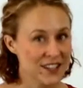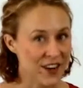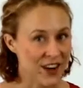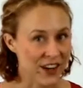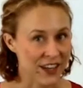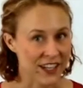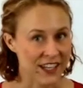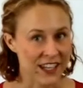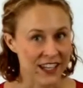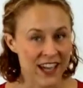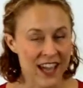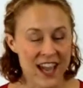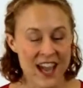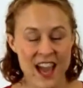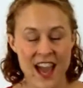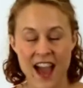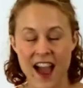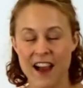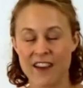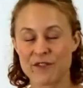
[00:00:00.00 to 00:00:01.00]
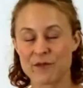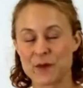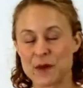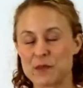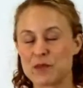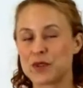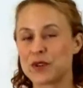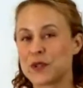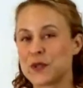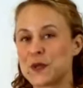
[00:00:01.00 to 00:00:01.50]
hockey have
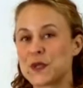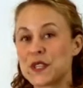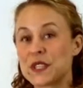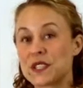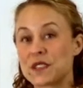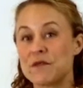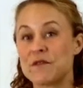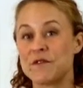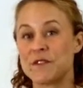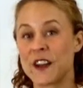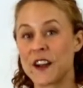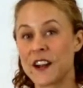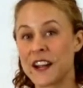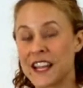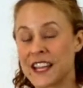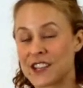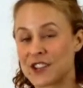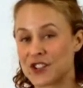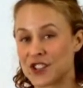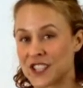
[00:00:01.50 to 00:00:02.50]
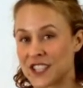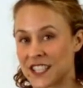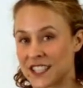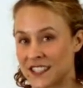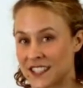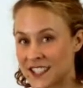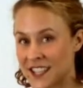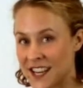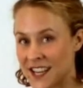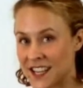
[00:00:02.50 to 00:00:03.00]
been producing some very interesting
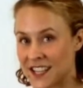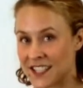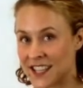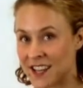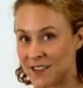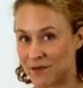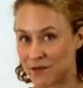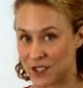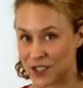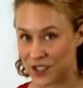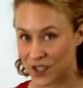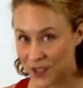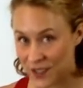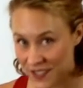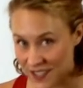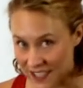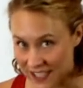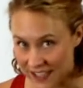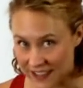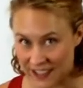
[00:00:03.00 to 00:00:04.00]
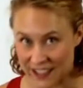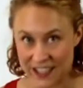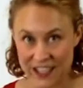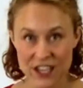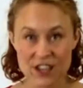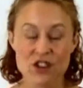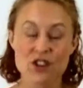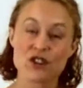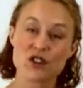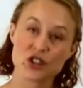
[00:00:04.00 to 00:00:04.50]
studies and results
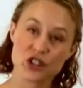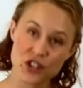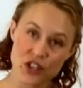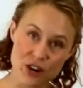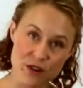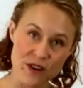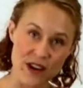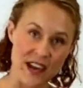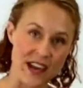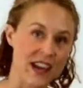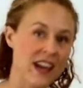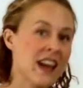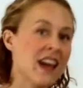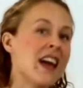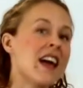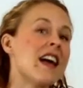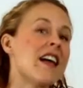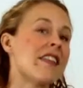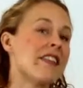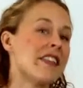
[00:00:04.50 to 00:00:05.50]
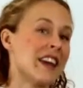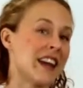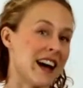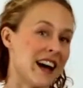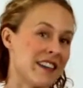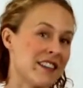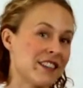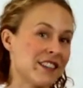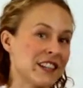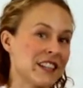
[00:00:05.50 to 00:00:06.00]
lately showing that
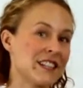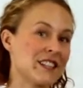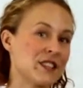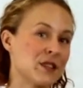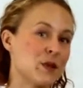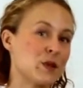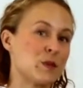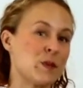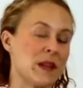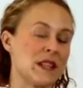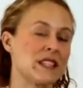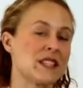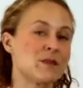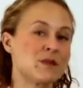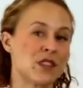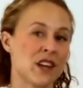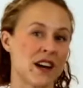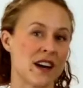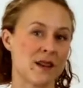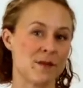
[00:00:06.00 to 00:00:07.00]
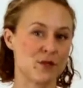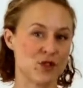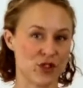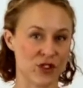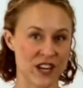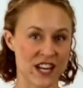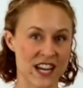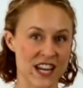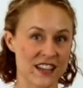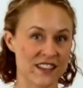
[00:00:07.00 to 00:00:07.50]
athletes who spend some time
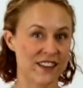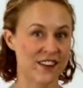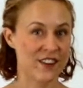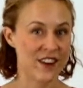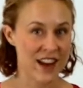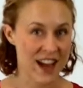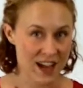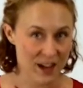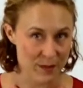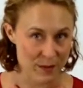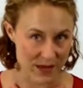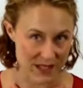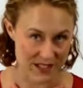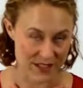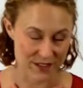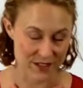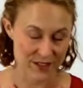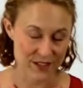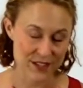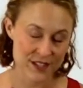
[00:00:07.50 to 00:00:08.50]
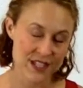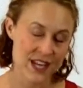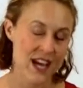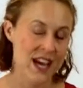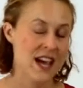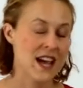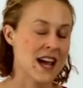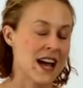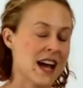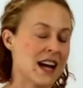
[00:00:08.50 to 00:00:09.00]
training their neck muscles
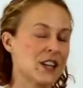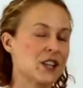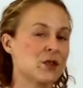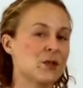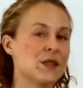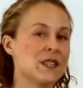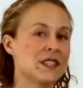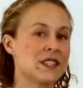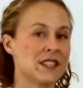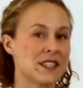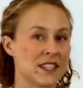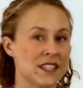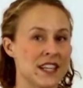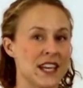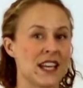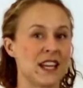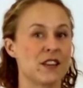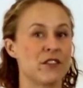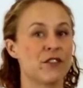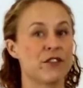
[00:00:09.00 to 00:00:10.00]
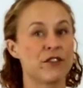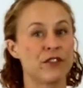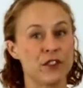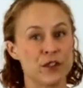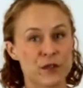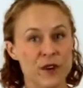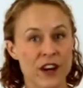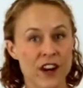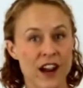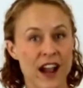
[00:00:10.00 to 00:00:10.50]
actually sustain
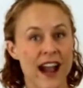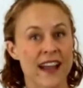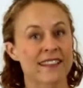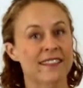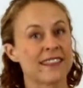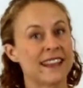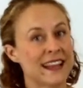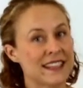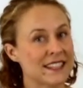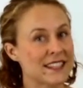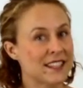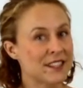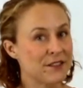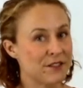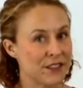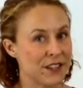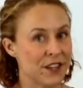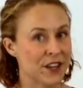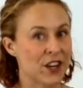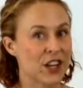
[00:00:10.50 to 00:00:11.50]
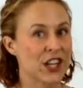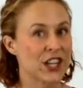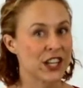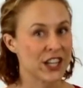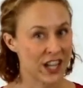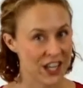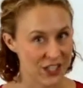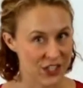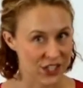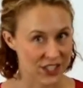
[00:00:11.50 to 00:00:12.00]
fewer and less severe
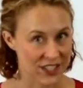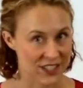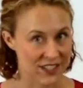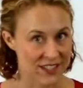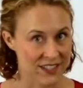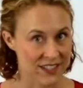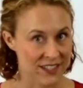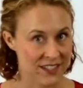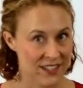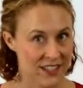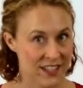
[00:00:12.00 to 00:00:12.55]
concussions.